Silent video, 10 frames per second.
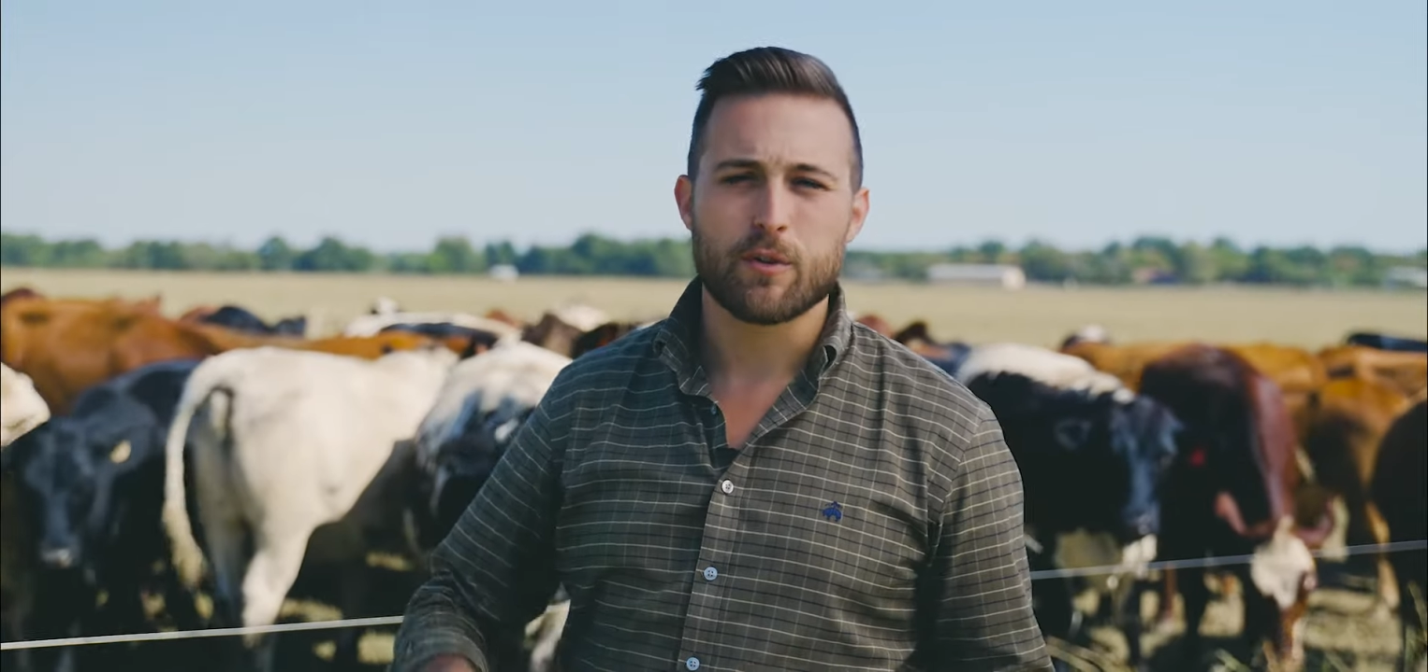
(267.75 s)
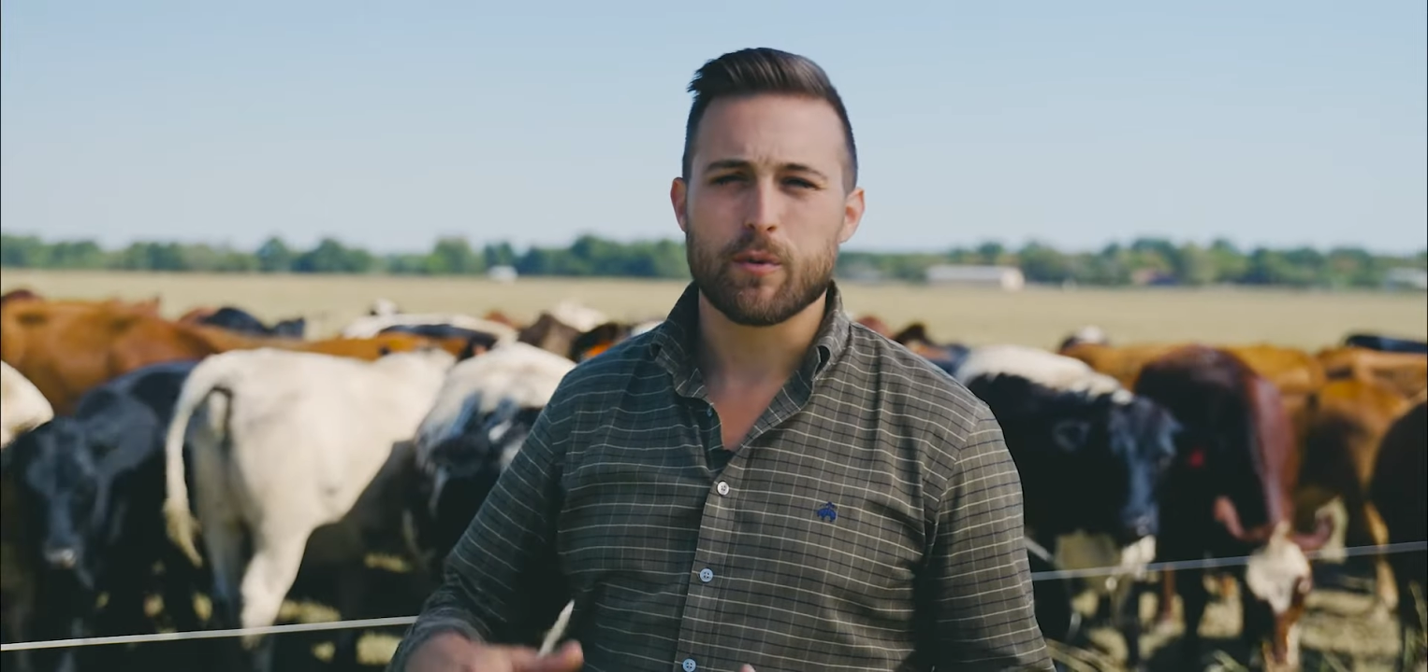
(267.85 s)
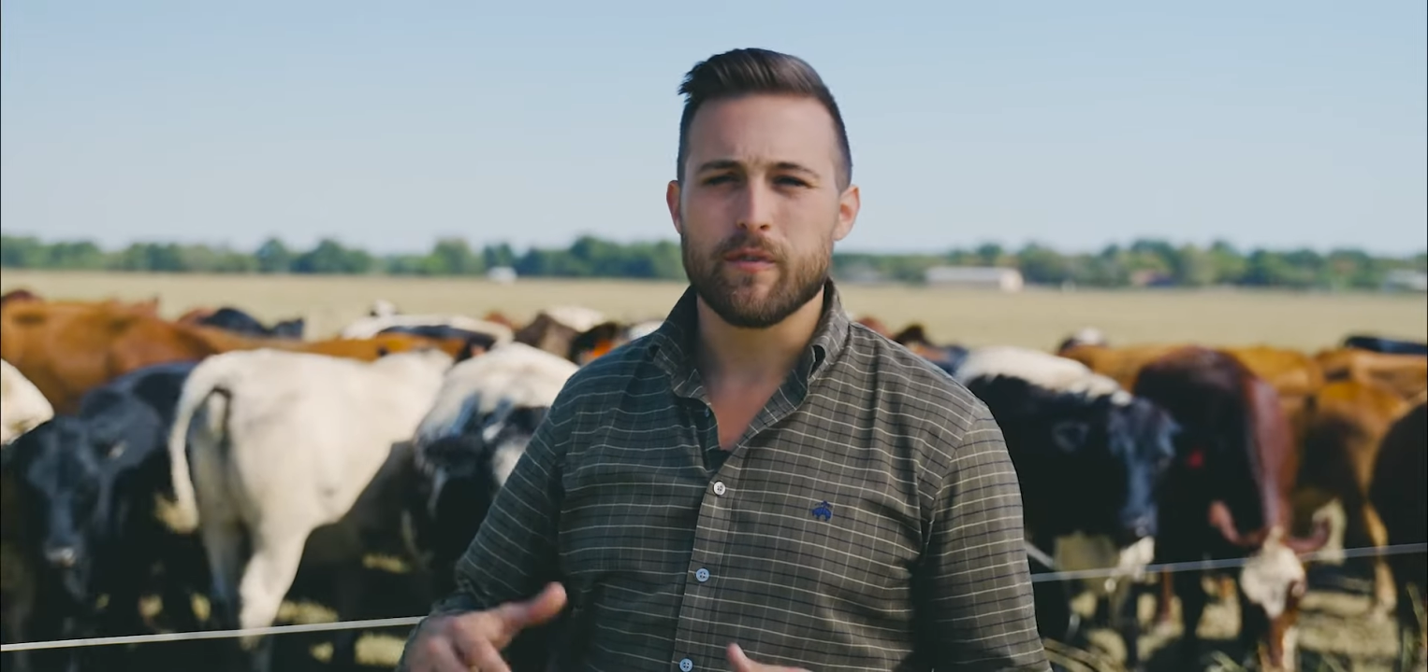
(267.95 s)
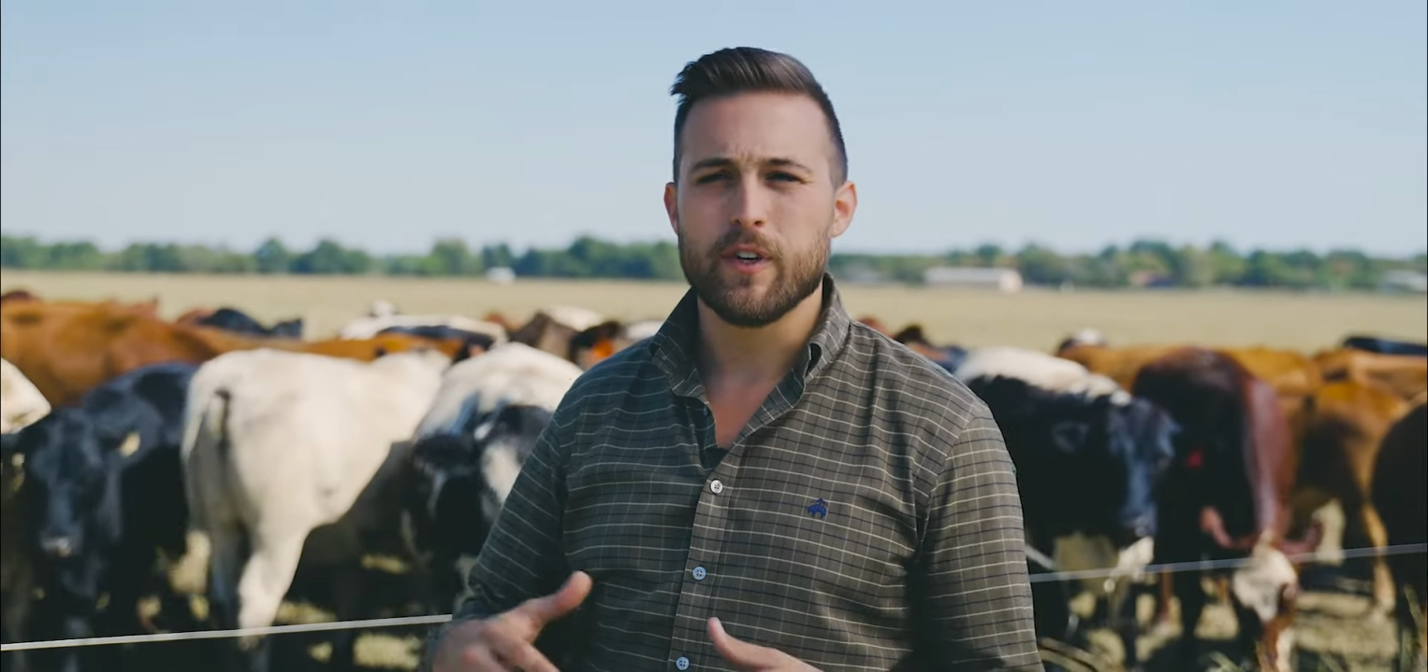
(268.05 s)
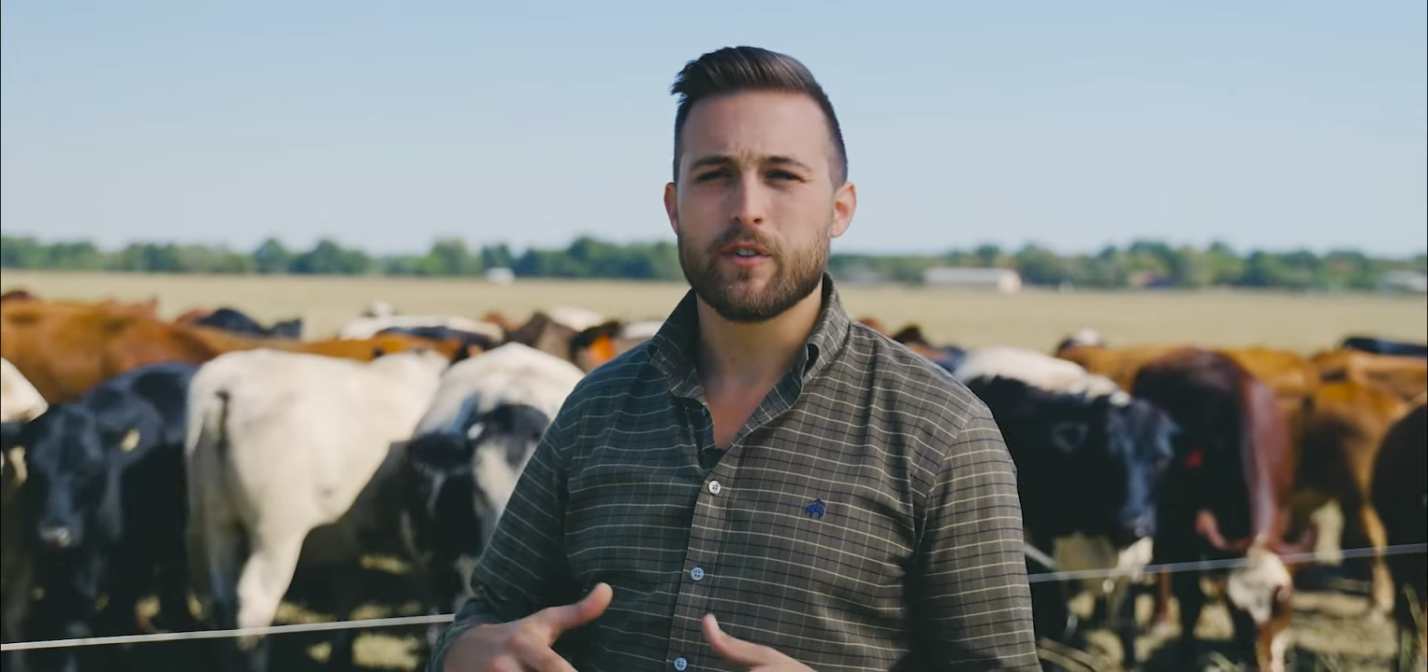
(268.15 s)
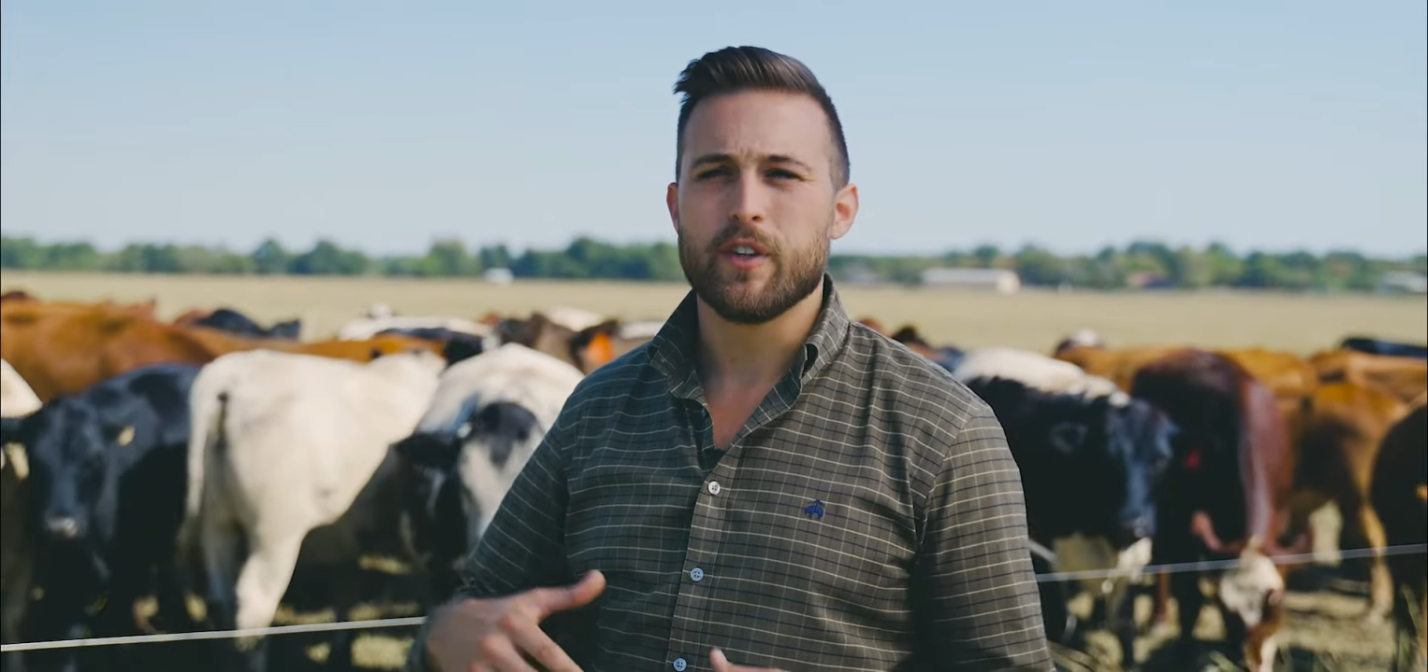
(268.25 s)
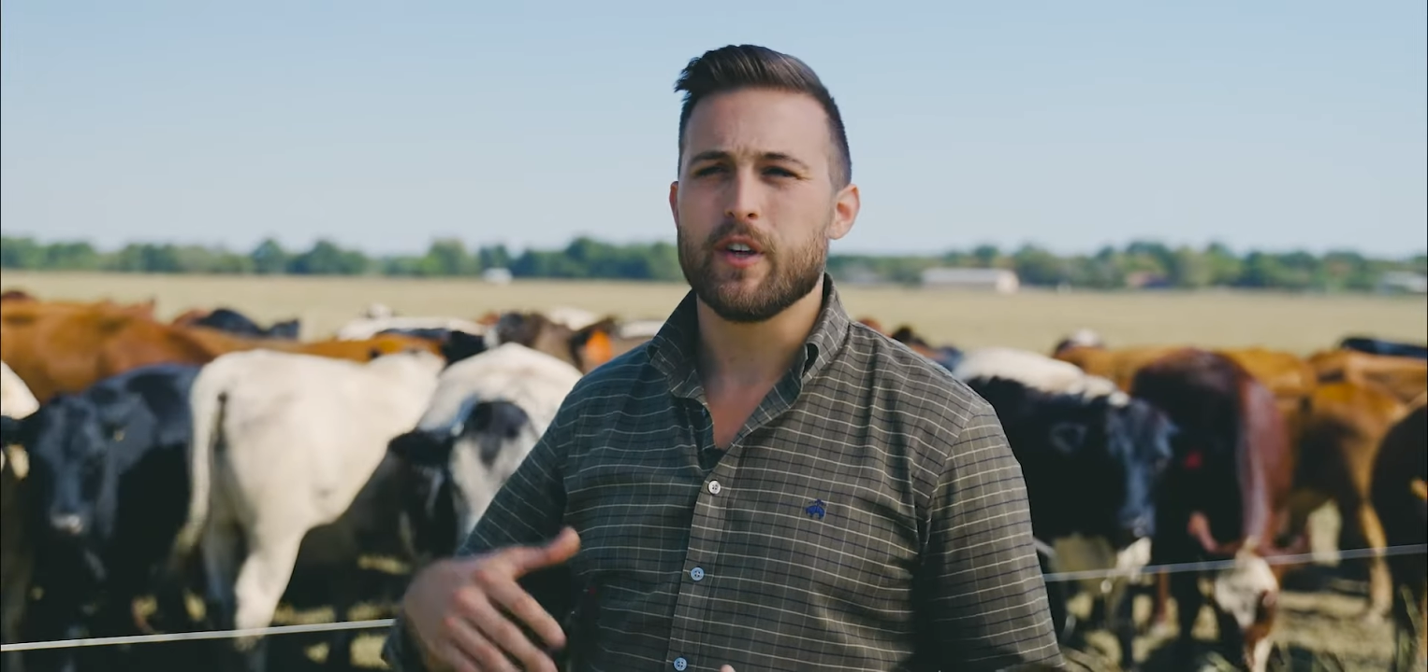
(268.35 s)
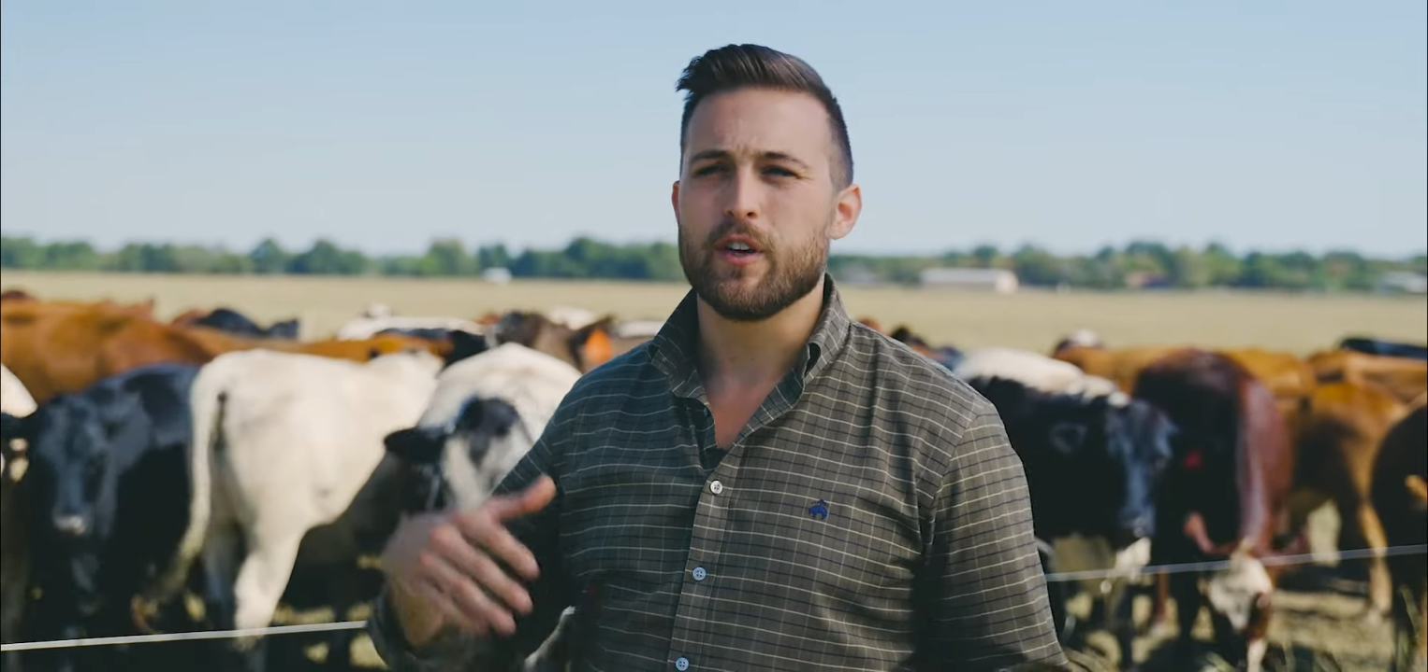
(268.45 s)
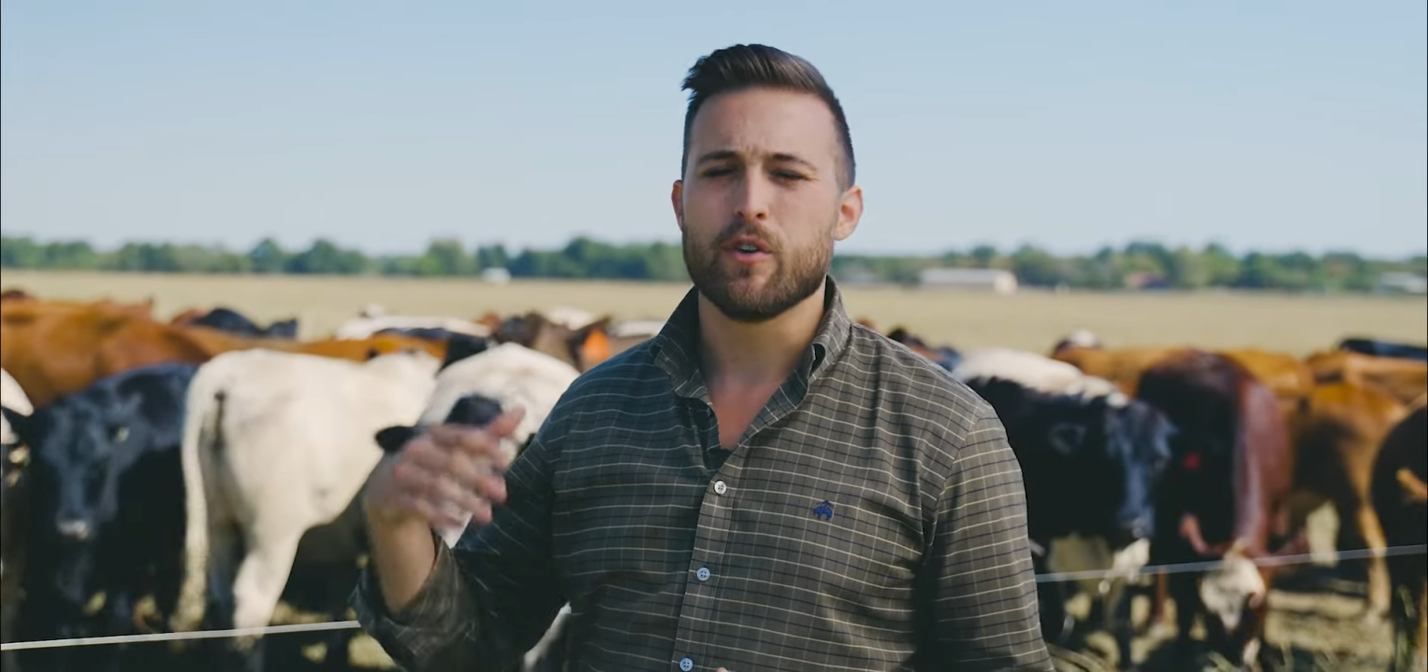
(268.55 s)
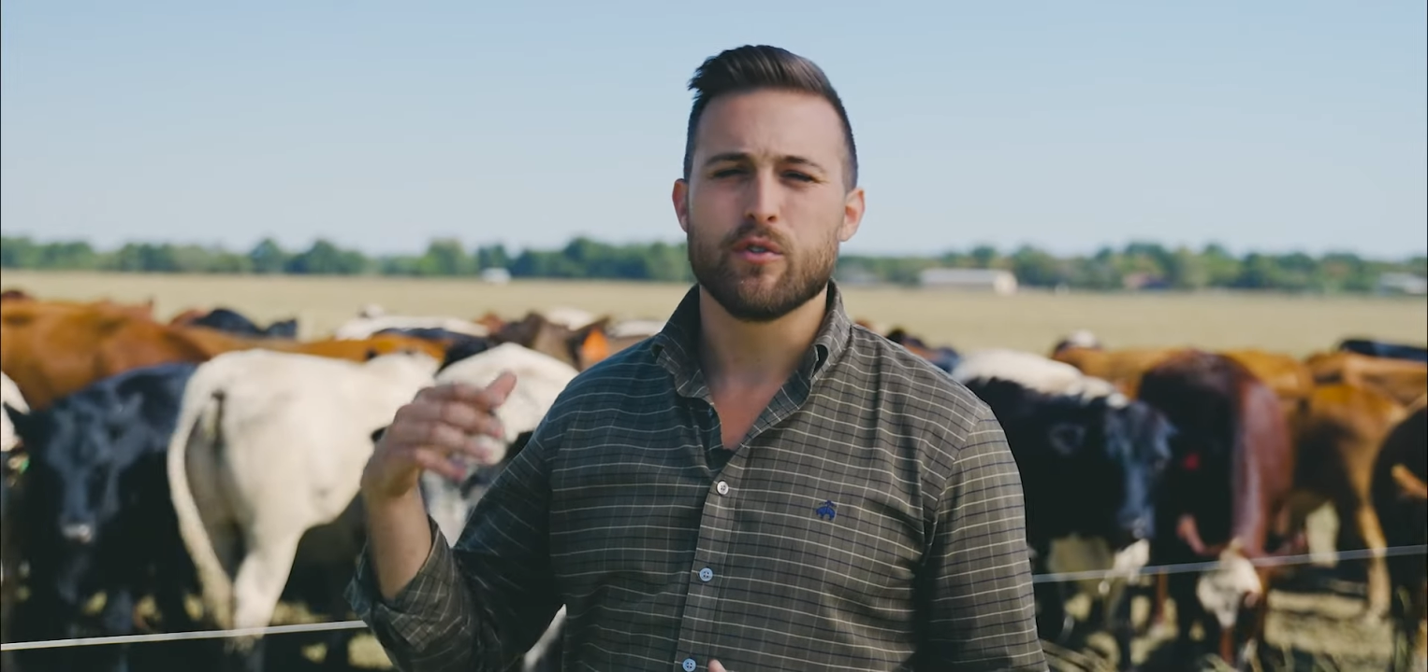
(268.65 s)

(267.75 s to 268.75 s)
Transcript: but eventually they go